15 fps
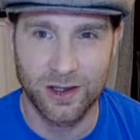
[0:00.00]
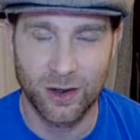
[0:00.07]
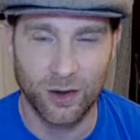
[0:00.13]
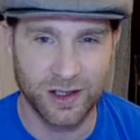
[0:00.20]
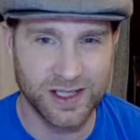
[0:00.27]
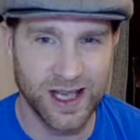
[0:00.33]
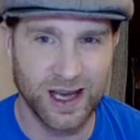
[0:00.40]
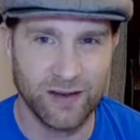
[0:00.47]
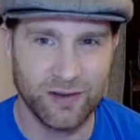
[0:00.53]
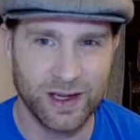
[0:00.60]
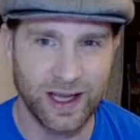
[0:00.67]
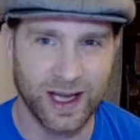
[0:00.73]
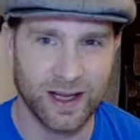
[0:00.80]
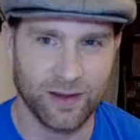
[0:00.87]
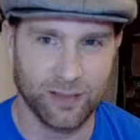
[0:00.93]
Or is that Henry
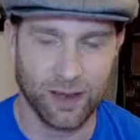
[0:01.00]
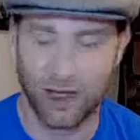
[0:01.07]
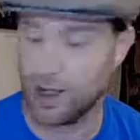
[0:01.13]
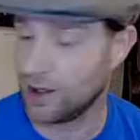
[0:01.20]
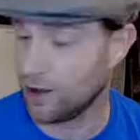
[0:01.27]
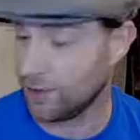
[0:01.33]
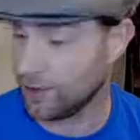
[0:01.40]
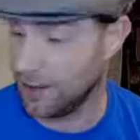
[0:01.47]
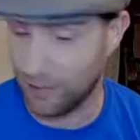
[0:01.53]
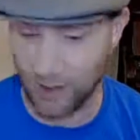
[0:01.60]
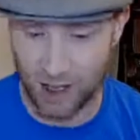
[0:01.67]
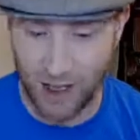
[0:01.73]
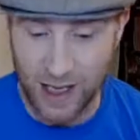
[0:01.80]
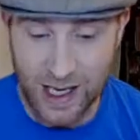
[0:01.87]
VIII part? I can't remember.